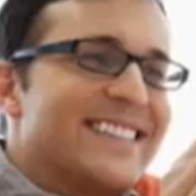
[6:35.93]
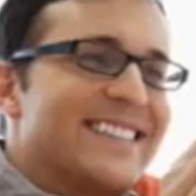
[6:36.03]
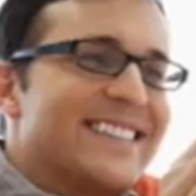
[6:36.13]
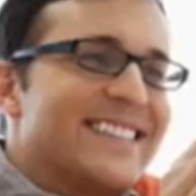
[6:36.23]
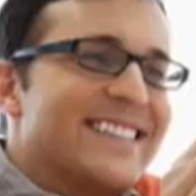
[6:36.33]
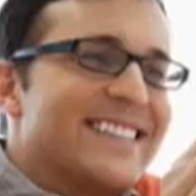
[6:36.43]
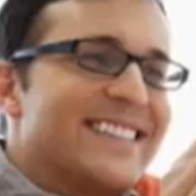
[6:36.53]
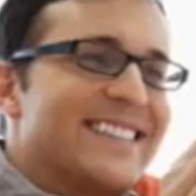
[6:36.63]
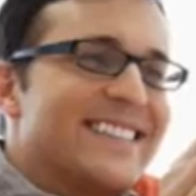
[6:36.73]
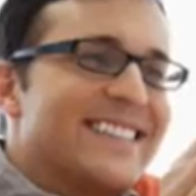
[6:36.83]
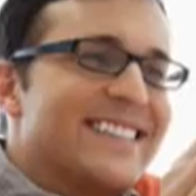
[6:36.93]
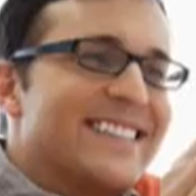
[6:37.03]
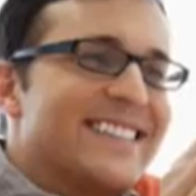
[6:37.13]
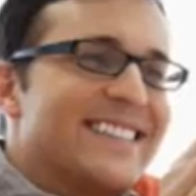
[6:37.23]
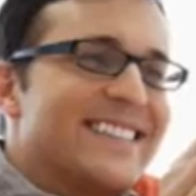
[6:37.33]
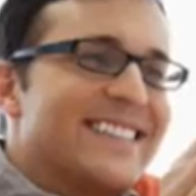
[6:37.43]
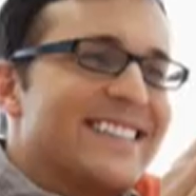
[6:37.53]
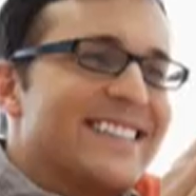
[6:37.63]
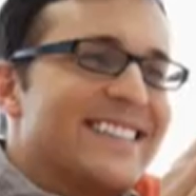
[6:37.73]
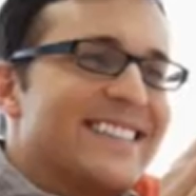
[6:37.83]

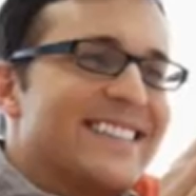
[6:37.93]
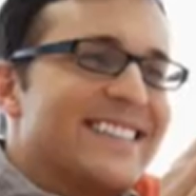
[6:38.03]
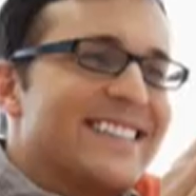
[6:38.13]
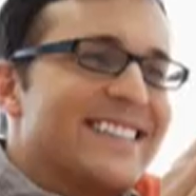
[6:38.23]
Nobody speaks.